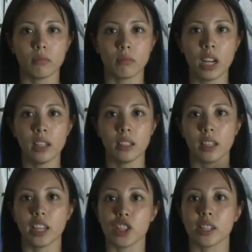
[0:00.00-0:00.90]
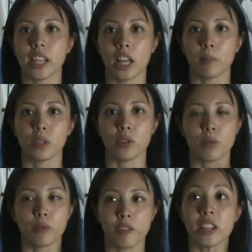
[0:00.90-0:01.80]
Well, it just helps
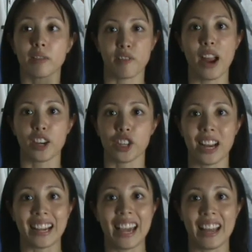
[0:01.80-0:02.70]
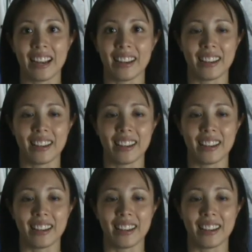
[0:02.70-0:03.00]
you feel fresh again.